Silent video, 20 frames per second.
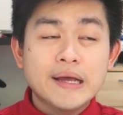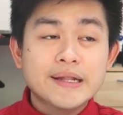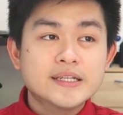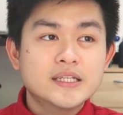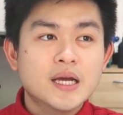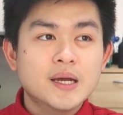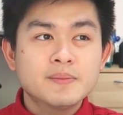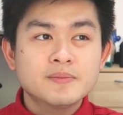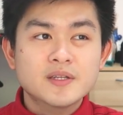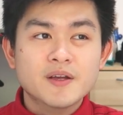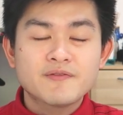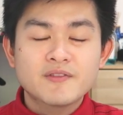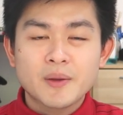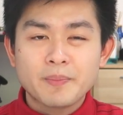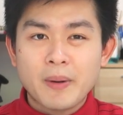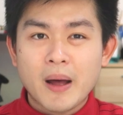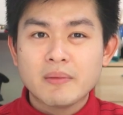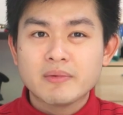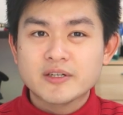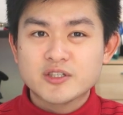In terms of the
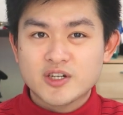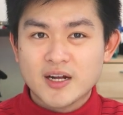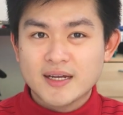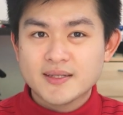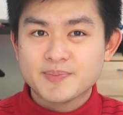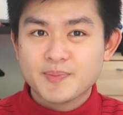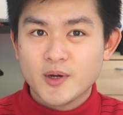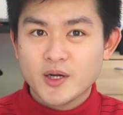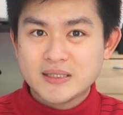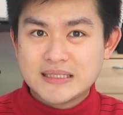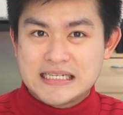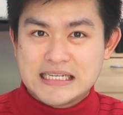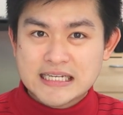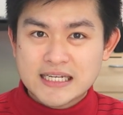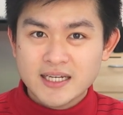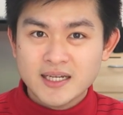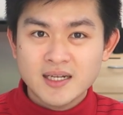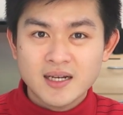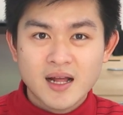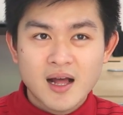public transport
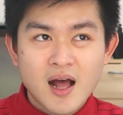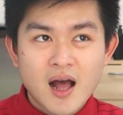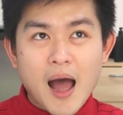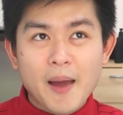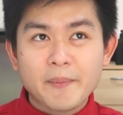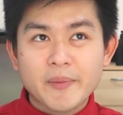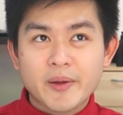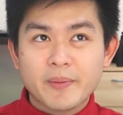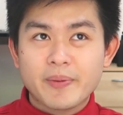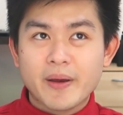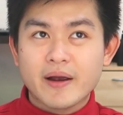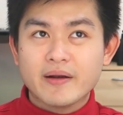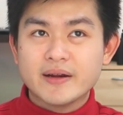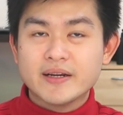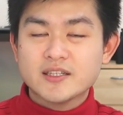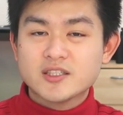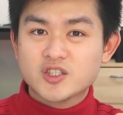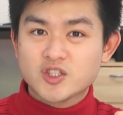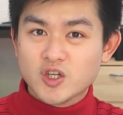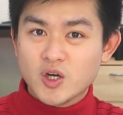ticket, I'm
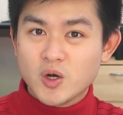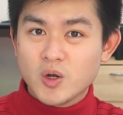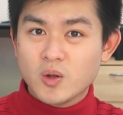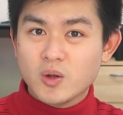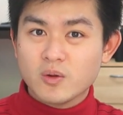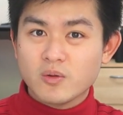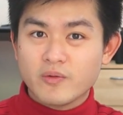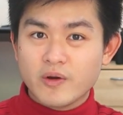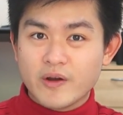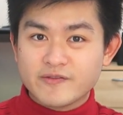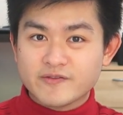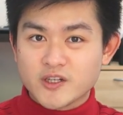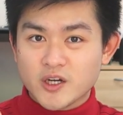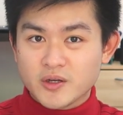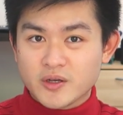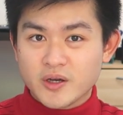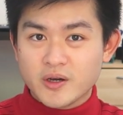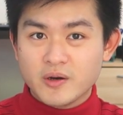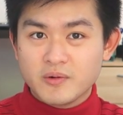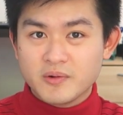comparing Seoul with
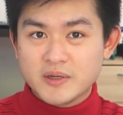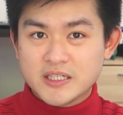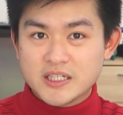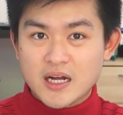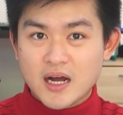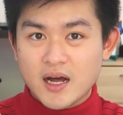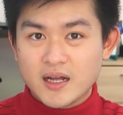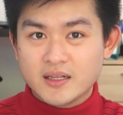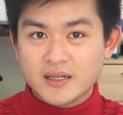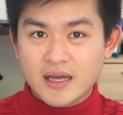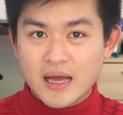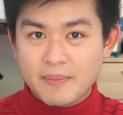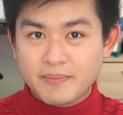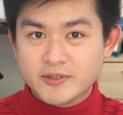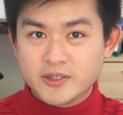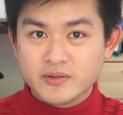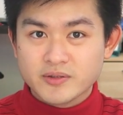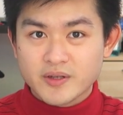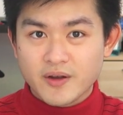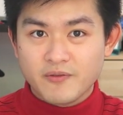Tokyo, which are the
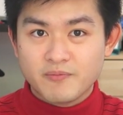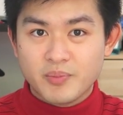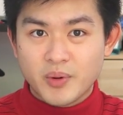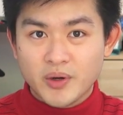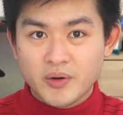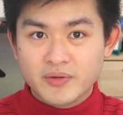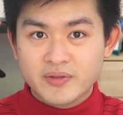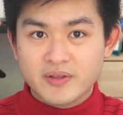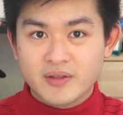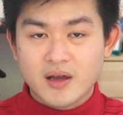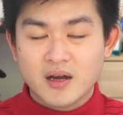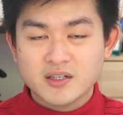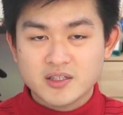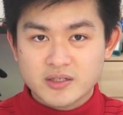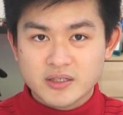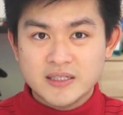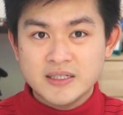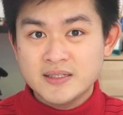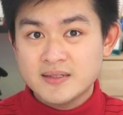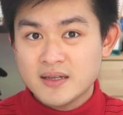capitals of both
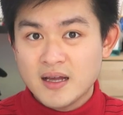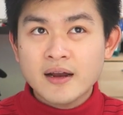countries.